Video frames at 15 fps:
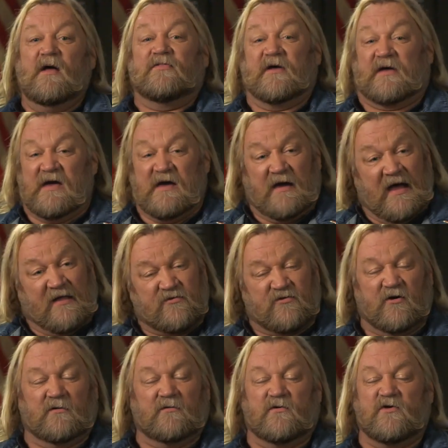The king had
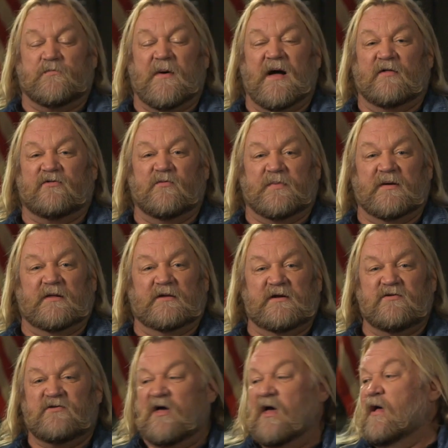certain
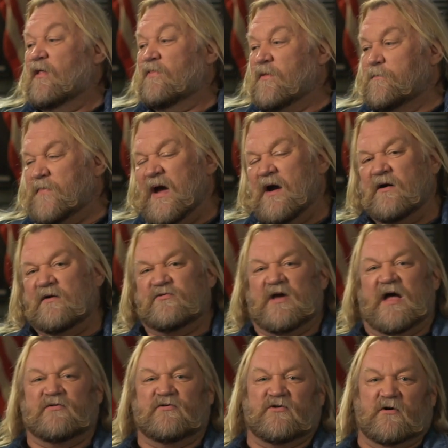responsibilities, the barons
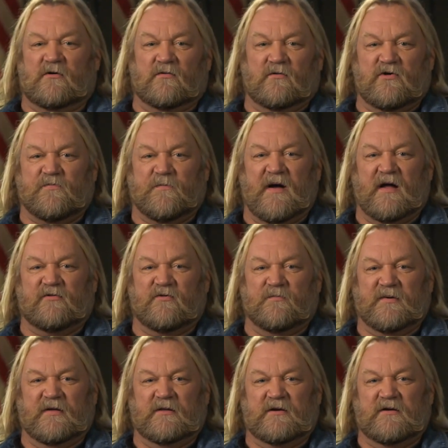had certain
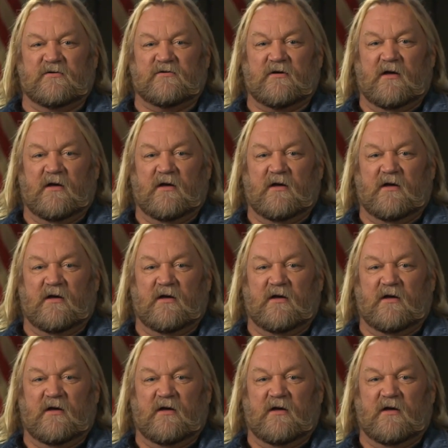responsibilities.